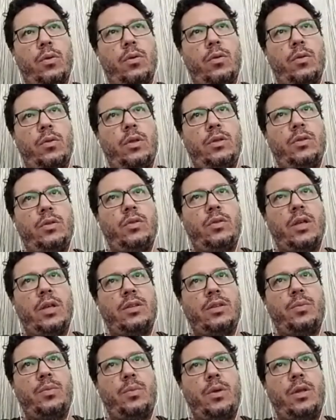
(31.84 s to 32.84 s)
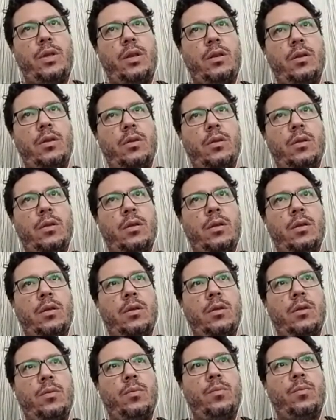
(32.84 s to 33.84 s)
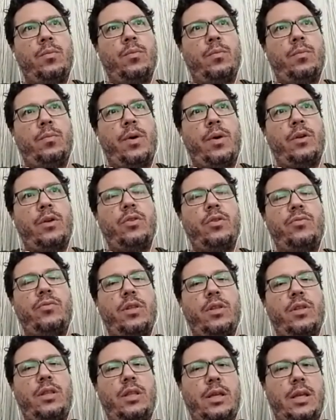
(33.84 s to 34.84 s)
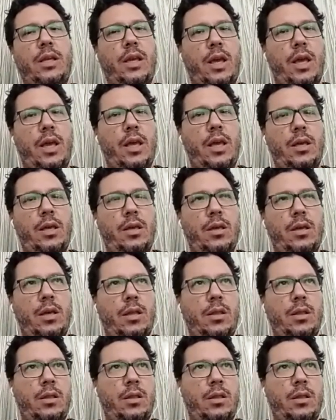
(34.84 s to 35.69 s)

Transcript: This has been part of the decay and